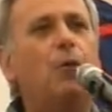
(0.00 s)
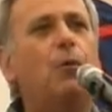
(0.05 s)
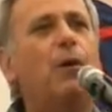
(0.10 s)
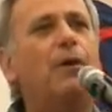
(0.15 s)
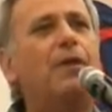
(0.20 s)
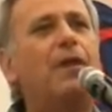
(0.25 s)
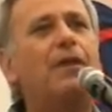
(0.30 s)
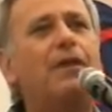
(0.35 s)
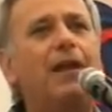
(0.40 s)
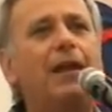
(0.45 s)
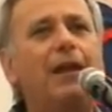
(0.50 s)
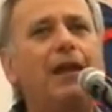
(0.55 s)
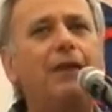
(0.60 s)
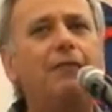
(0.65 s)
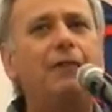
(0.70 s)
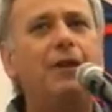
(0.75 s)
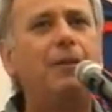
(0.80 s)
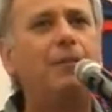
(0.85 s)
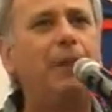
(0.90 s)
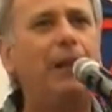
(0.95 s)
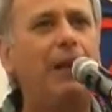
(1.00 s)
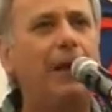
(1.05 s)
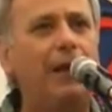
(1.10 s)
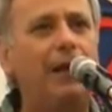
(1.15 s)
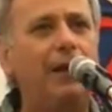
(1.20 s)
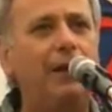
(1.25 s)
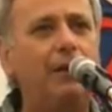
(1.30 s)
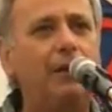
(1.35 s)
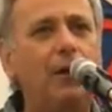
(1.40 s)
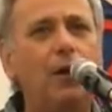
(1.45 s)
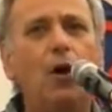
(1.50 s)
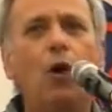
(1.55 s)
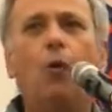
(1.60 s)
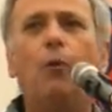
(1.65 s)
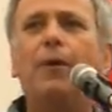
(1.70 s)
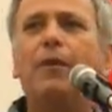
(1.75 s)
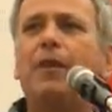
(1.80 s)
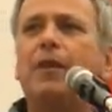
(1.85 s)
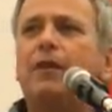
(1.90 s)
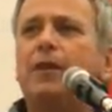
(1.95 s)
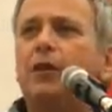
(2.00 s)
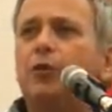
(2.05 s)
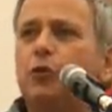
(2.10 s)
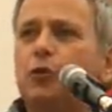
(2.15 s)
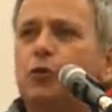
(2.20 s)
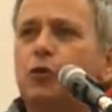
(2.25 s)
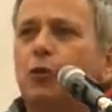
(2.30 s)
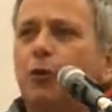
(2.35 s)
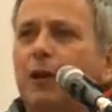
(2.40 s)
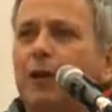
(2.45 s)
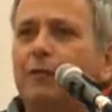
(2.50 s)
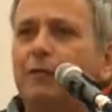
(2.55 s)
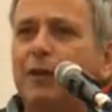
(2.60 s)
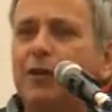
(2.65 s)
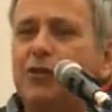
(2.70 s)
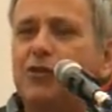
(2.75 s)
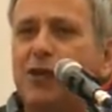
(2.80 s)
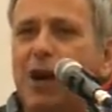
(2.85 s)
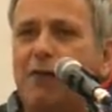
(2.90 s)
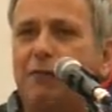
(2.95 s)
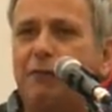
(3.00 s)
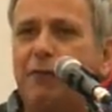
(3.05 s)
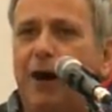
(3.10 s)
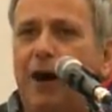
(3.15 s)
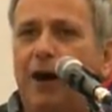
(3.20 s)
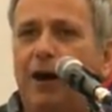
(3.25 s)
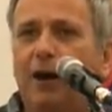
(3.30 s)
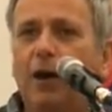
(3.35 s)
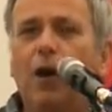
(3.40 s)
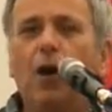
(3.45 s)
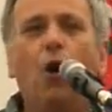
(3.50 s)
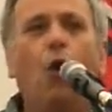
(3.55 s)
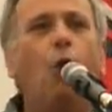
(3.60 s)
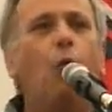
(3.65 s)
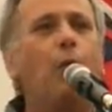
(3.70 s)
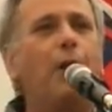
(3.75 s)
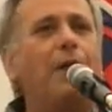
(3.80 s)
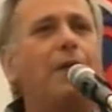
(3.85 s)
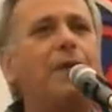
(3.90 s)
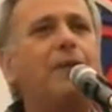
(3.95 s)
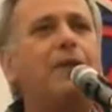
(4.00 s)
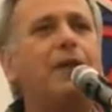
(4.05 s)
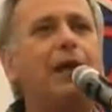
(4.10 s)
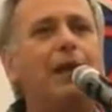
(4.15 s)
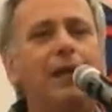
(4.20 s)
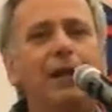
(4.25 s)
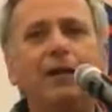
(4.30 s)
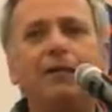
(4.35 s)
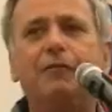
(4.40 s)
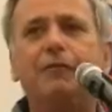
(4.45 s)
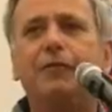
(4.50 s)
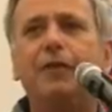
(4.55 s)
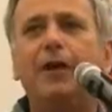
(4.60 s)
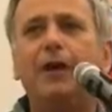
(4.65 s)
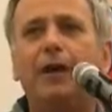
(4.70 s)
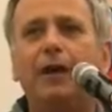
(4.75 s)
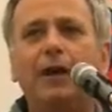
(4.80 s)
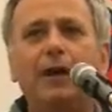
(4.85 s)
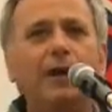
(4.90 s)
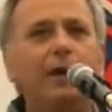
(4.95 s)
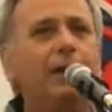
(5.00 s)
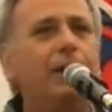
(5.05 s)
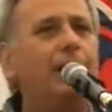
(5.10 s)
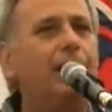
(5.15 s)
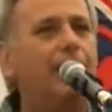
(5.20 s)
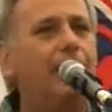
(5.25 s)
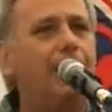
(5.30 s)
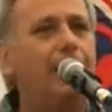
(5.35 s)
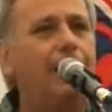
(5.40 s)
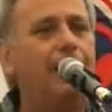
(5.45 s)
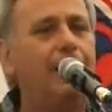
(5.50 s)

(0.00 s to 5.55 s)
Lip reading: whether they live in Bil'in, or whether they used to live in Jaffa, or whether they live in